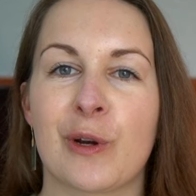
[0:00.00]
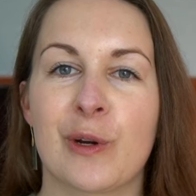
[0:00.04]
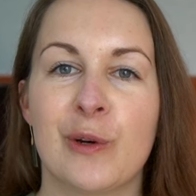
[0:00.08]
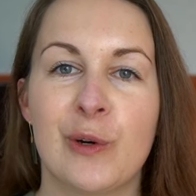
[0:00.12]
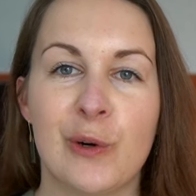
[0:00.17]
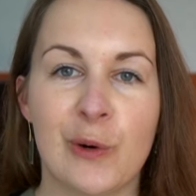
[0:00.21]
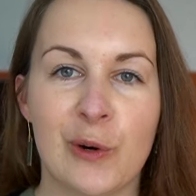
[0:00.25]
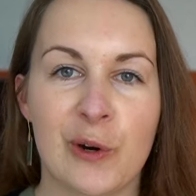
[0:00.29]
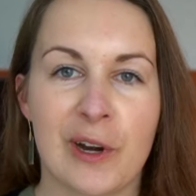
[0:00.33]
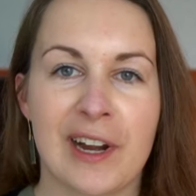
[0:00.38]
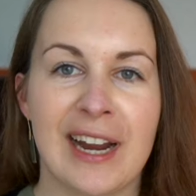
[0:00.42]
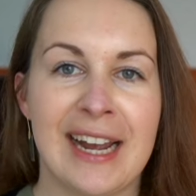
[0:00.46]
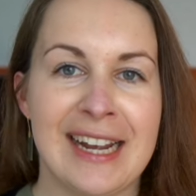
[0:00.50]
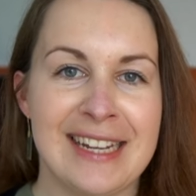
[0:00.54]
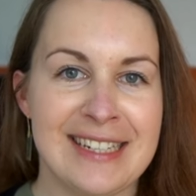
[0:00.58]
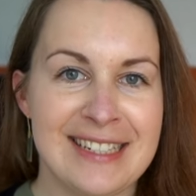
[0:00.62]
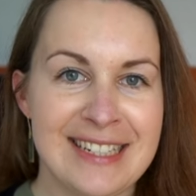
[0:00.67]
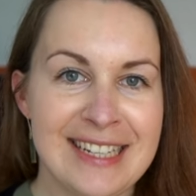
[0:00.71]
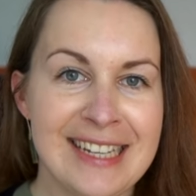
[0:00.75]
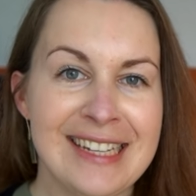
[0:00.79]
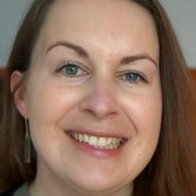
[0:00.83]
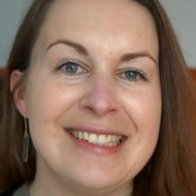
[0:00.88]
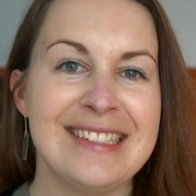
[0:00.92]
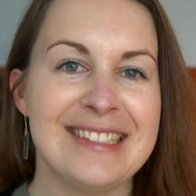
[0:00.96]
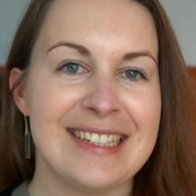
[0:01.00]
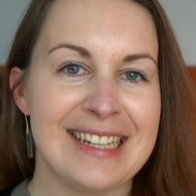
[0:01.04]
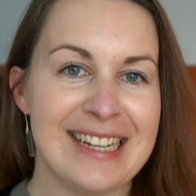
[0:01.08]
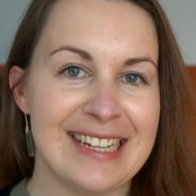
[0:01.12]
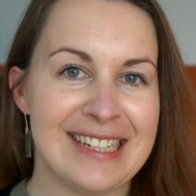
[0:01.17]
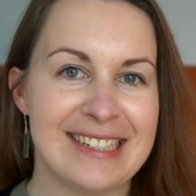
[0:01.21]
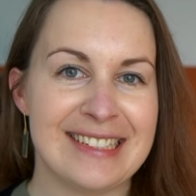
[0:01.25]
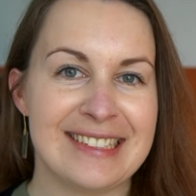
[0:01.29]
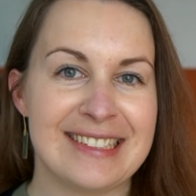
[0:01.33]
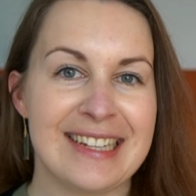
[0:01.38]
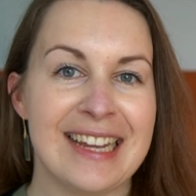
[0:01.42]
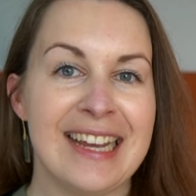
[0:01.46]
core ideas
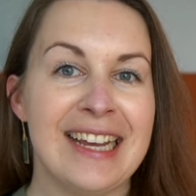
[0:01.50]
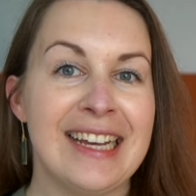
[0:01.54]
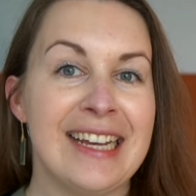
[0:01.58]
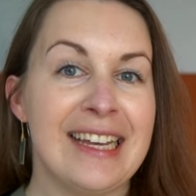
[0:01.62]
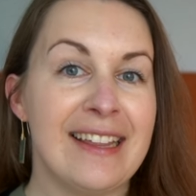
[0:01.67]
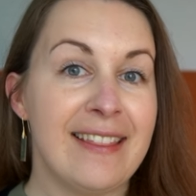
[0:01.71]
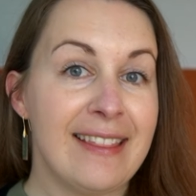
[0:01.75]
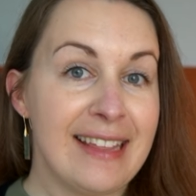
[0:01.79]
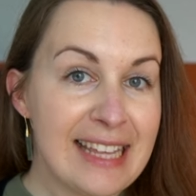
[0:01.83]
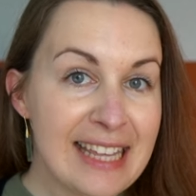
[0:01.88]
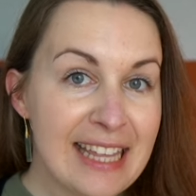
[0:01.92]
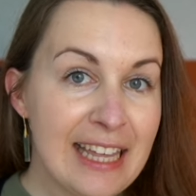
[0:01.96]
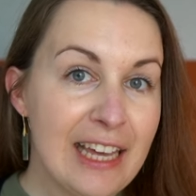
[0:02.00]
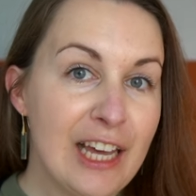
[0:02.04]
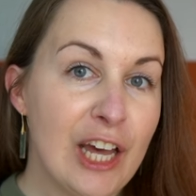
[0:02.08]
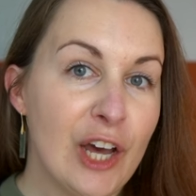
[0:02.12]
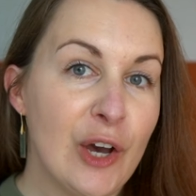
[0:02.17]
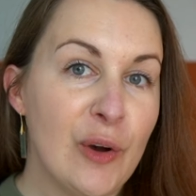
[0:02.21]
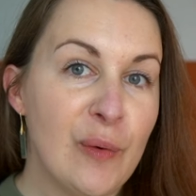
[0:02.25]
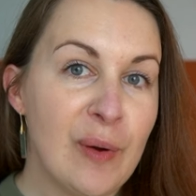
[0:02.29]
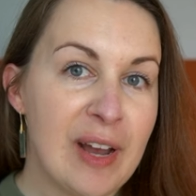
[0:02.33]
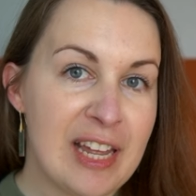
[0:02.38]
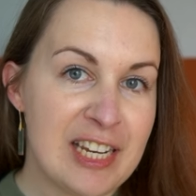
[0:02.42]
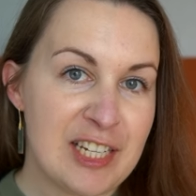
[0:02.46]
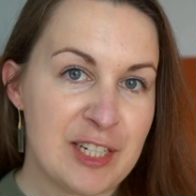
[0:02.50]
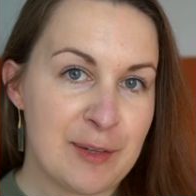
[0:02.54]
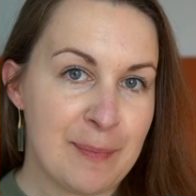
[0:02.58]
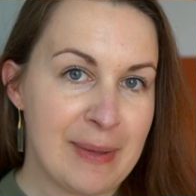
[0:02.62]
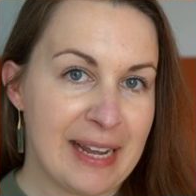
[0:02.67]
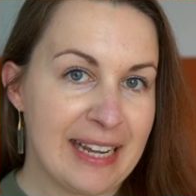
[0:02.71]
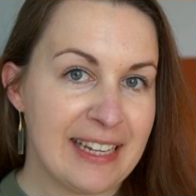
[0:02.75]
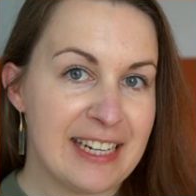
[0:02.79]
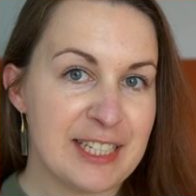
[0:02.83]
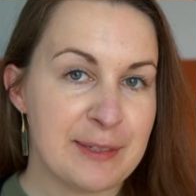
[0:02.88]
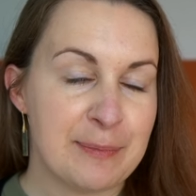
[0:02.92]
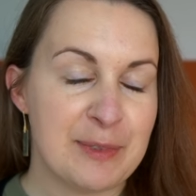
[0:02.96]
is The Ego and
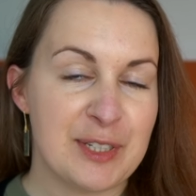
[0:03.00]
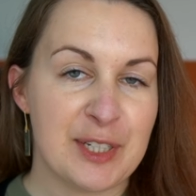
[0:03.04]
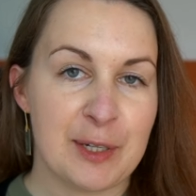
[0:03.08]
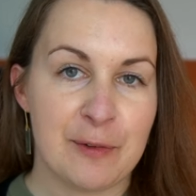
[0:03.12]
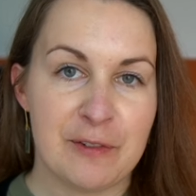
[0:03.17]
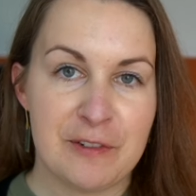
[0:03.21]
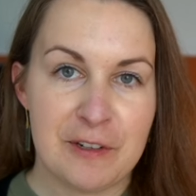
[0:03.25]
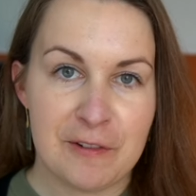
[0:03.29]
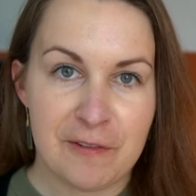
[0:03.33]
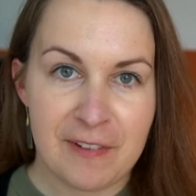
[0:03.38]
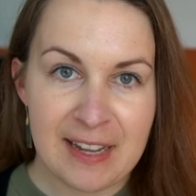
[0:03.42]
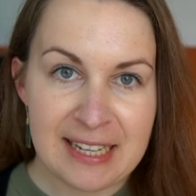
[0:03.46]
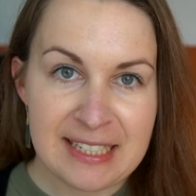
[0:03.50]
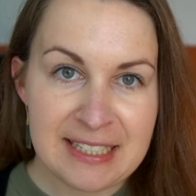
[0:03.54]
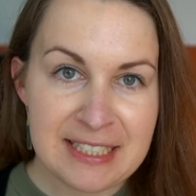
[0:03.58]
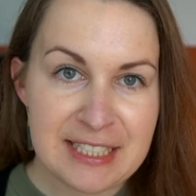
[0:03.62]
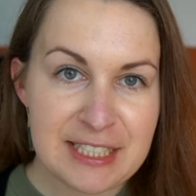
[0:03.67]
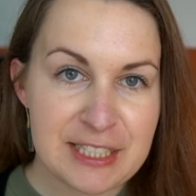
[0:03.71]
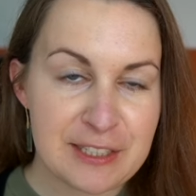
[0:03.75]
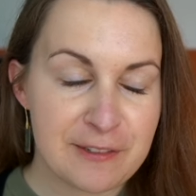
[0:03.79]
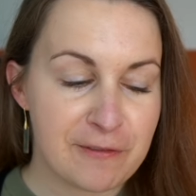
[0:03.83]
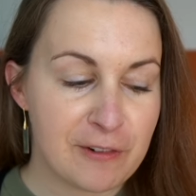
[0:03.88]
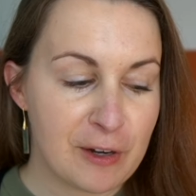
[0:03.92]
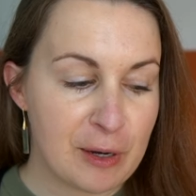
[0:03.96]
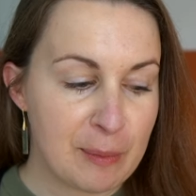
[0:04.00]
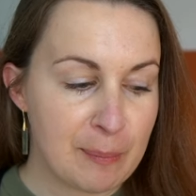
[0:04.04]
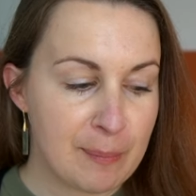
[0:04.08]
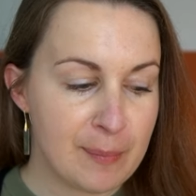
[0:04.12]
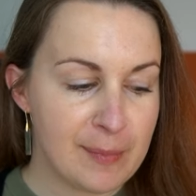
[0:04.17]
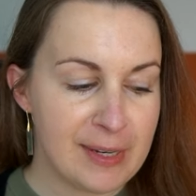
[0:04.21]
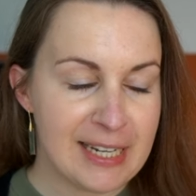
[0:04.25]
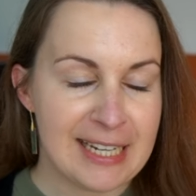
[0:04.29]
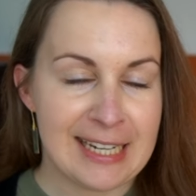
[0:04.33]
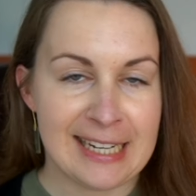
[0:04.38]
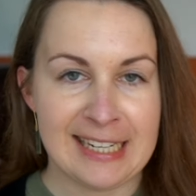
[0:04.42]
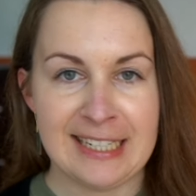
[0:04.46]
Mechanisms of Defense from
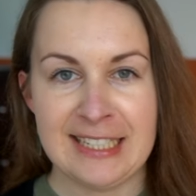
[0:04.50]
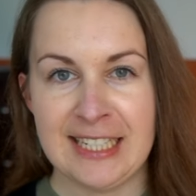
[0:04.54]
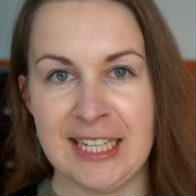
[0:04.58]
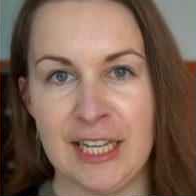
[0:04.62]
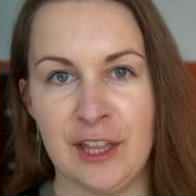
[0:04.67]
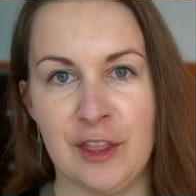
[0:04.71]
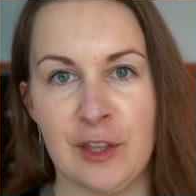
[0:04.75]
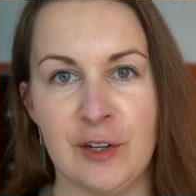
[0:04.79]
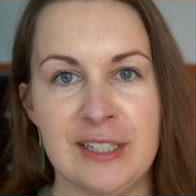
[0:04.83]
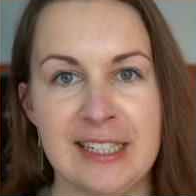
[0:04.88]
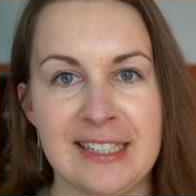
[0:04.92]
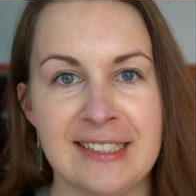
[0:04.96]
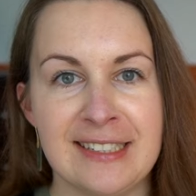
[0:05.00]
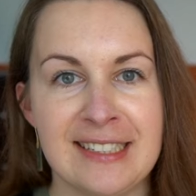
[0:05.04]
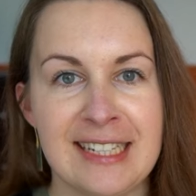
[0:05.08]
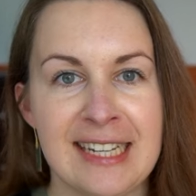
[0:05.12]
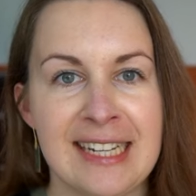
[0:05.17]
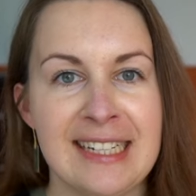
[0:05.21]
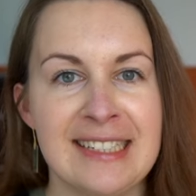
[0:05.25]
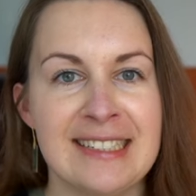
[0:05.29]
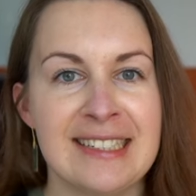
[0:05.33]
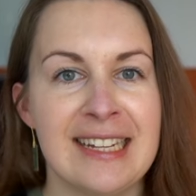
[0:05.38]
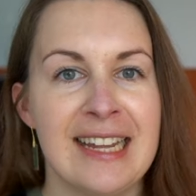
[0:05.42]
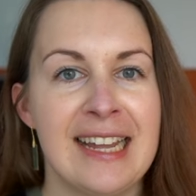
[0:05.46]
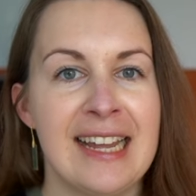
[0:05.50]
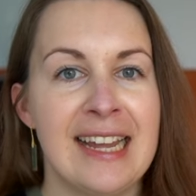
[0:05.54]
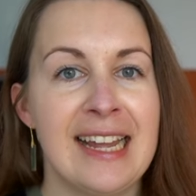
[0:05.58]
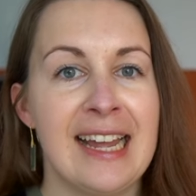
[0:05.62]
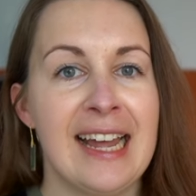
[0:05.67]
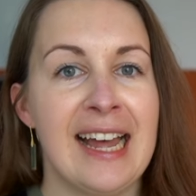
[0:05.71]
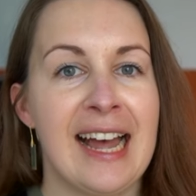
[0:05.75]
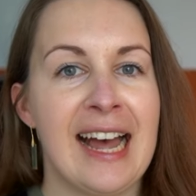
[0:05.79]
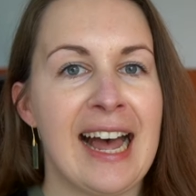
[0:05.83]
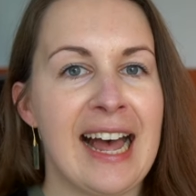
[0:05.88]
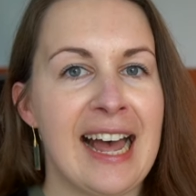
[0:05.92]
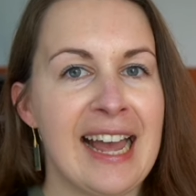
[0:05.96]
1936.
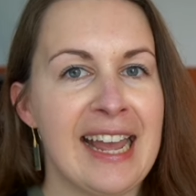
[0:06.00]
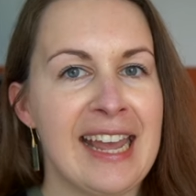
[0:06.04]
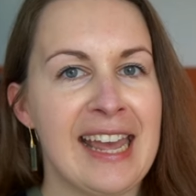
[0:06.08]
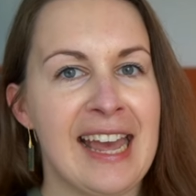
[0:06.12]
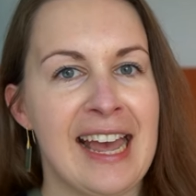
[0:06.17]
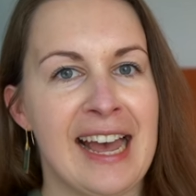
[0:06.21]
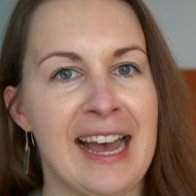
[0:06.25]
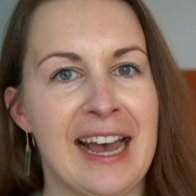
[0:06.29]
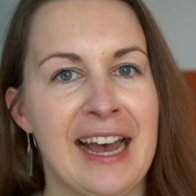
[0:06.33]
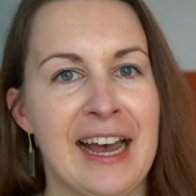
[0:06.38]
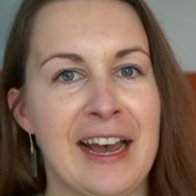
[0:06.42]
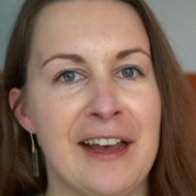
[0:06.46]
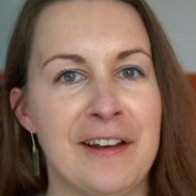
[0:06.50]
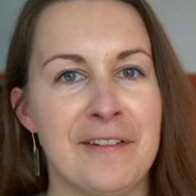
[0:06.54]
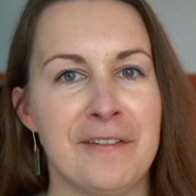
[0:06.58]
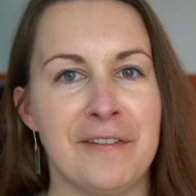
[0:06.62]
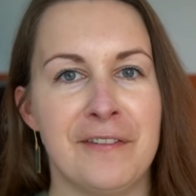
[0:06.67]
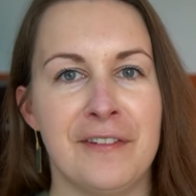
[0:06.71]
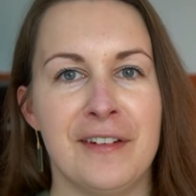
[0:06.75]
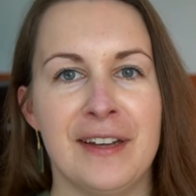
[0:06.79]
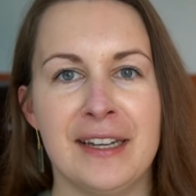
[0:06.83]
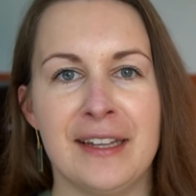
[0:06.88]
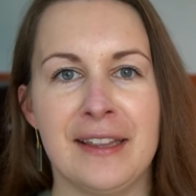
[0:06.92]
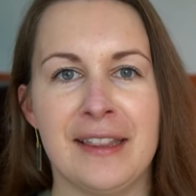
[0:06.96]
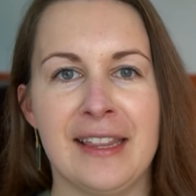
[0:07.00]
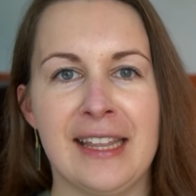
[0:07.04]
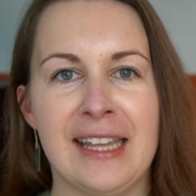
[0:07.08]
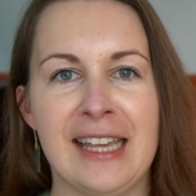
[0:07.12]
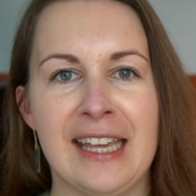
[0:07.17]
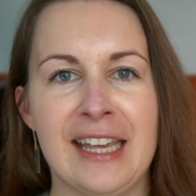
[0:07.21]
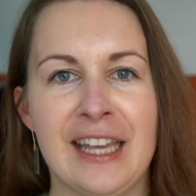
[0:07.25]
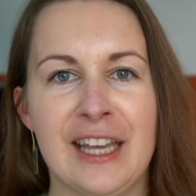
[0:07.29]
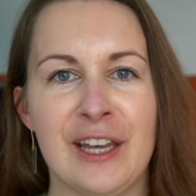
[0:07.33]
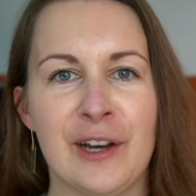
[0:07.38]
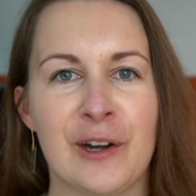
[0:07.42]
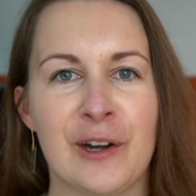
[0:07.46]
I have the